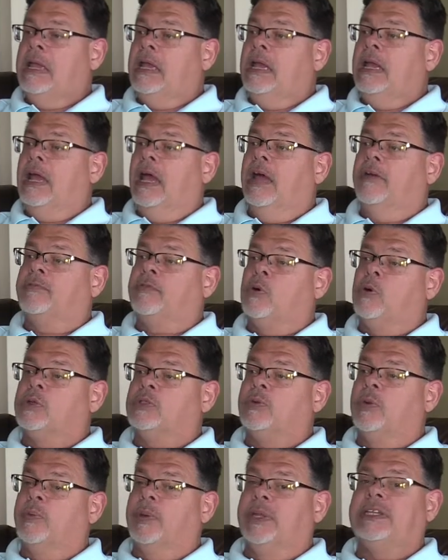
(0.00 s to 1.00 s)
Of
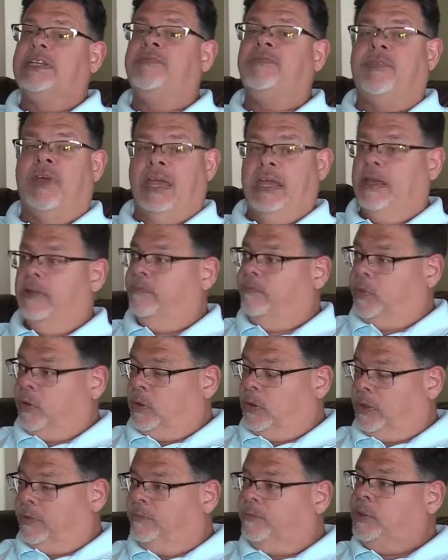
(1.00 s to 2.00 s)
course, we went to
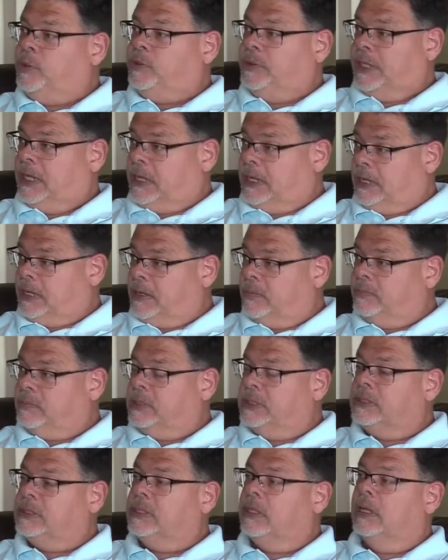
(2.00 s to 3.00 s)
Fayetteville a few
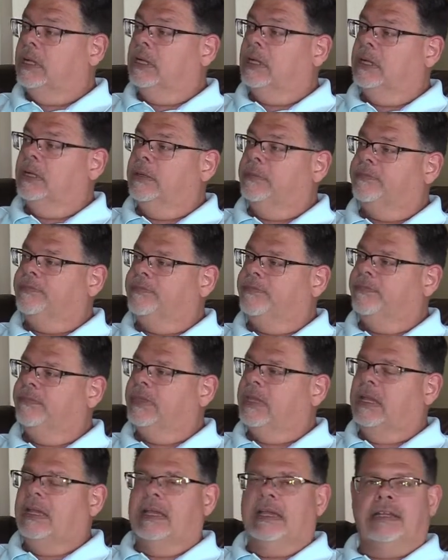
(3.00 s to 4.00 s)
times.
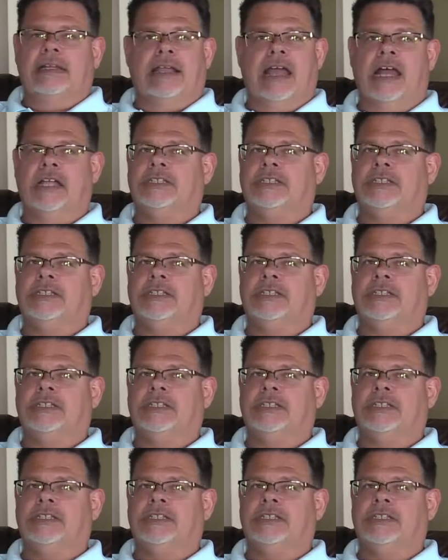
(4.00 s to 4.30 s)
Gosh,